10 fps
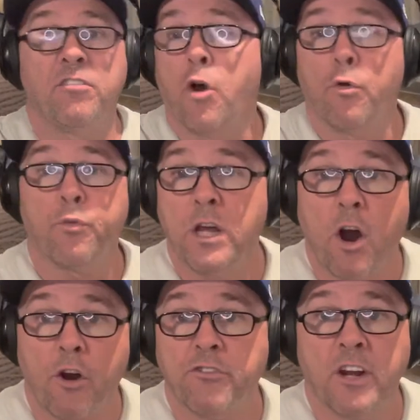go three
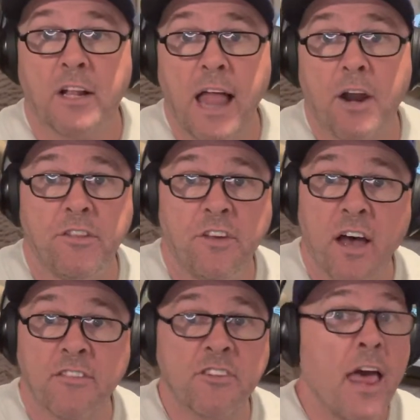yards in a cloud of
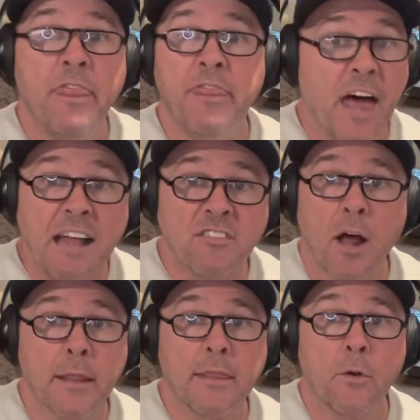dust. That's
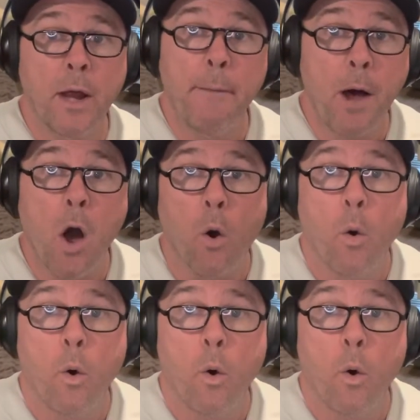not their MO.